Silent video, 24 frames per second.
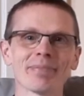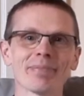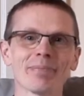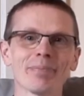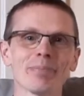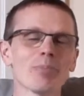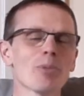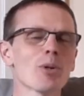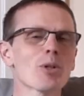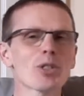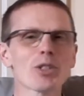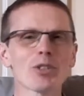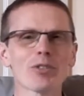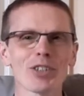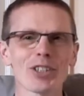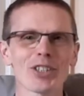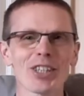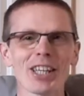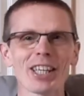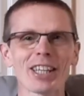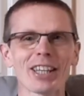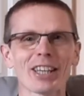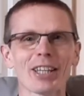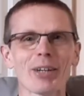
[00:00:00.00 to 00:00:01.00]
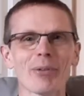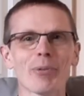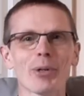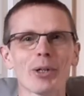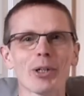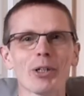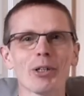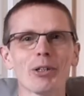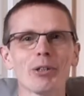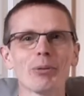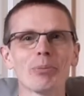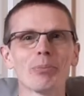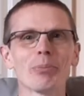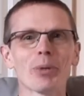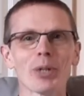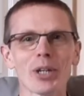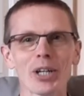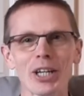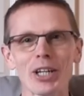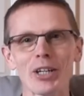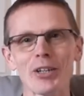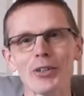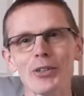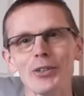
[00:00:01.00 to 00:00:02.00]
Most of us think that we're
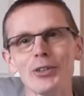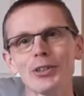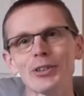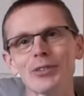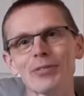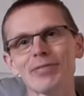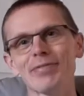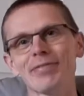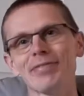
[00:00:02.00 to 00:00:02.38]
pretty good.